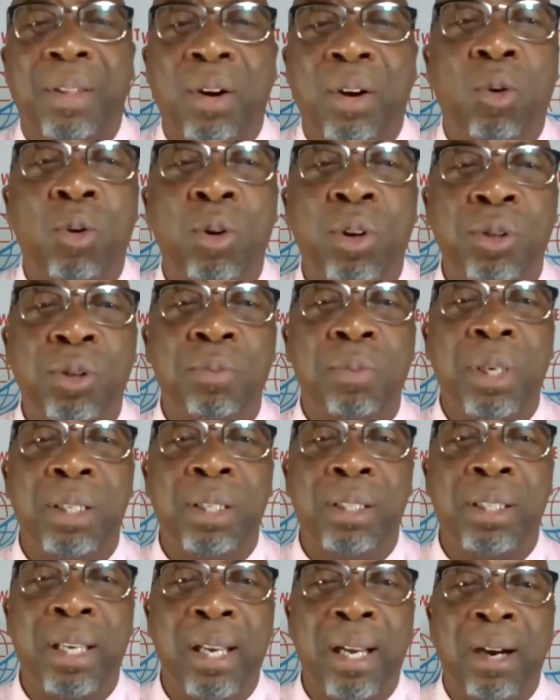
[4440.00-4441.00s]
Other colleagues
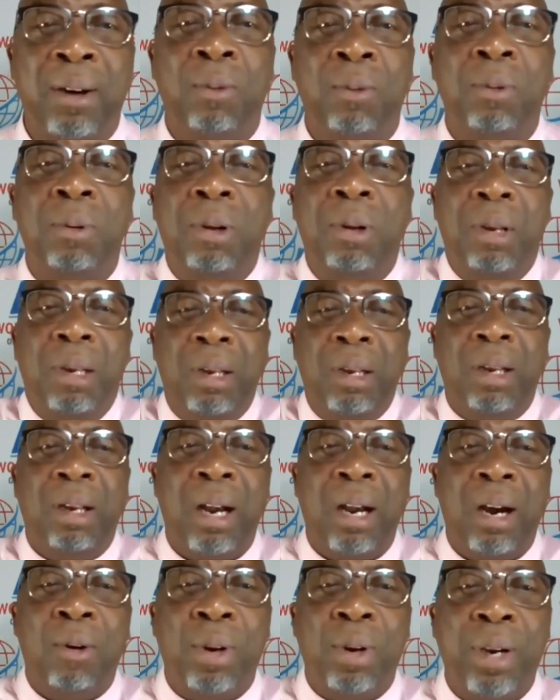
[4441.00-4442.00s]
may say,
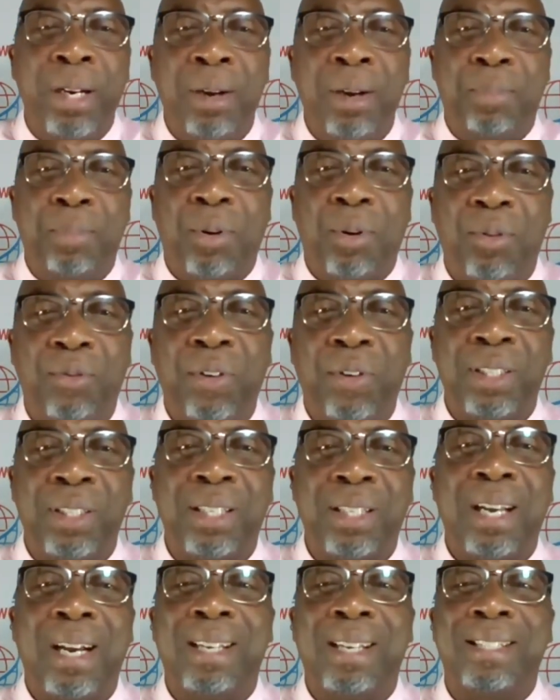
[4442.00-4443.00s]
how can a
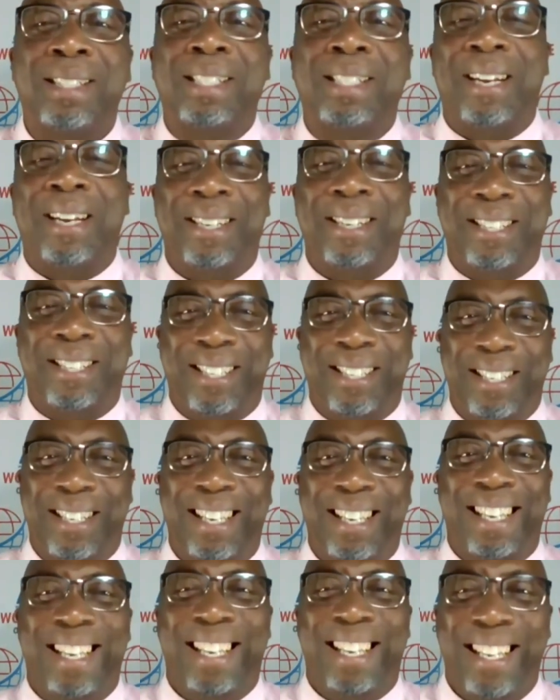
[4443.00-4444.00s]
professor ask such a
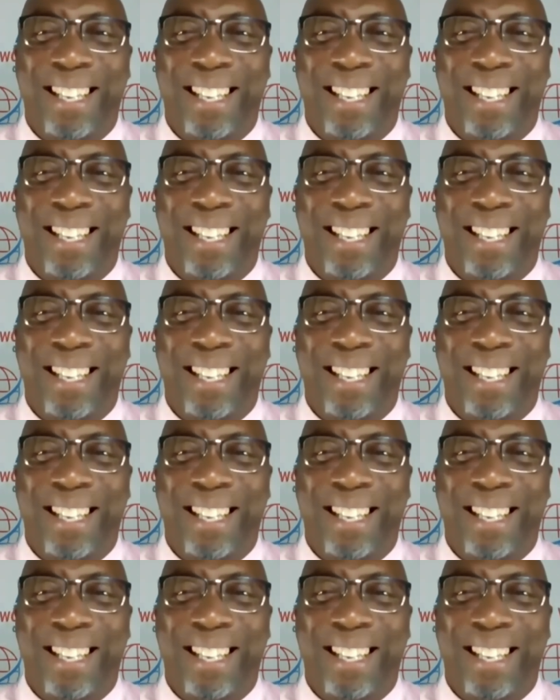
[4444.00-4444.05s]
